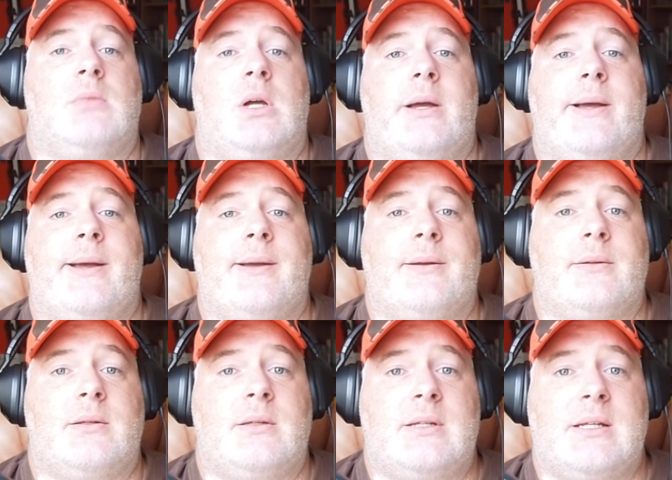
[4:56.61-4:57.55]

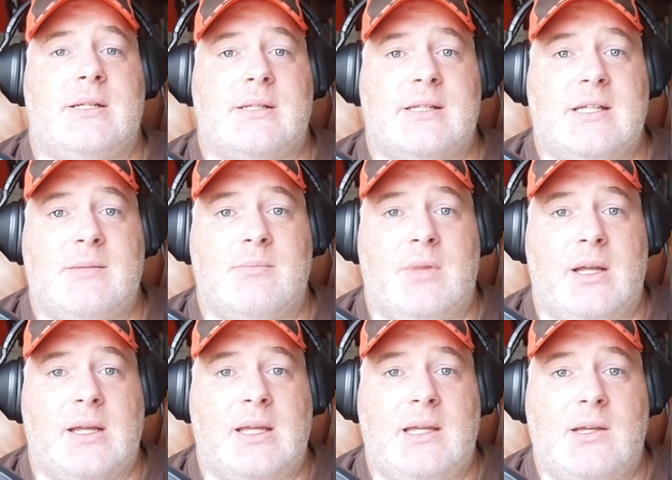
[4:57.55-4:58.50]
It didn't seem
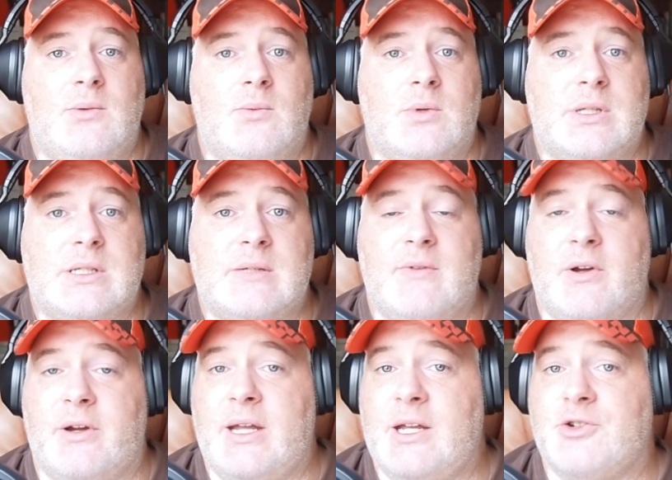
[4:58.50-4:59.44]
like he was
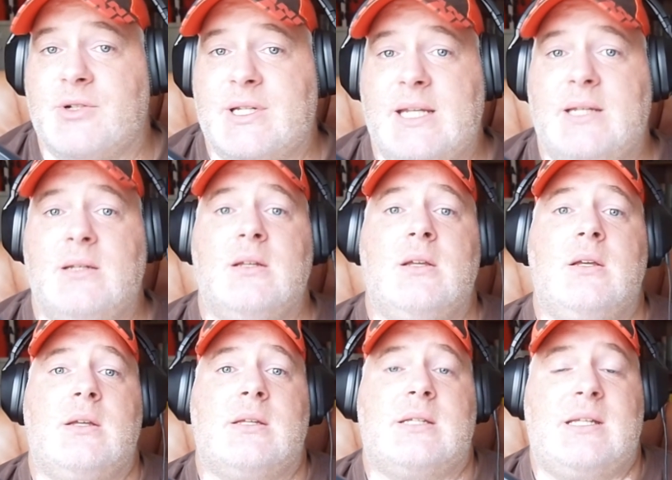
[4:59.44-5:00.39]
very interested,
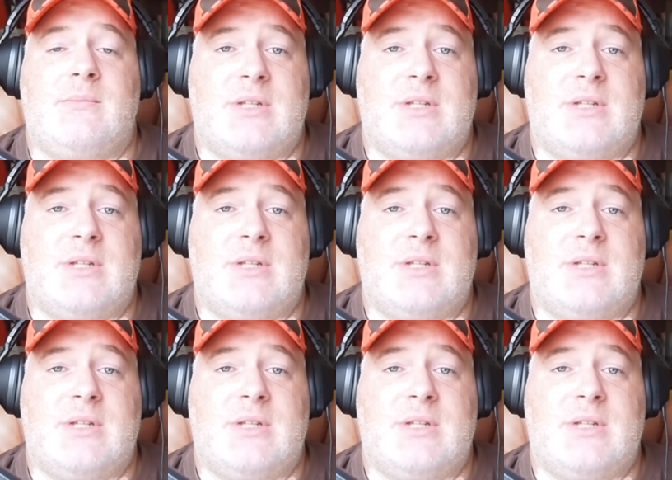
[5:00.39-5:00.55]
seemed